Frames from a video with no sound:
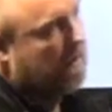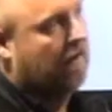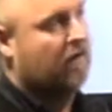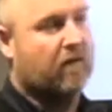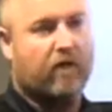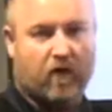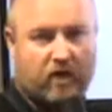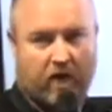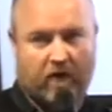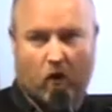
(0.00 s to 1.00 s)
give you some food
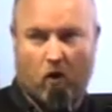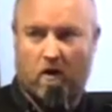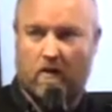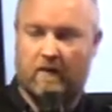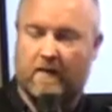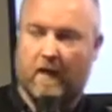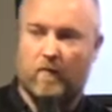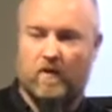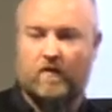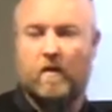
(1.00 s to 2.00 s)
for thought in
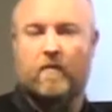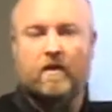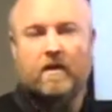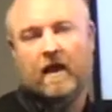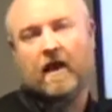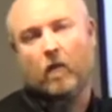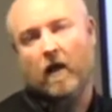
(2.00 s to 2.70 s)
terms of something to take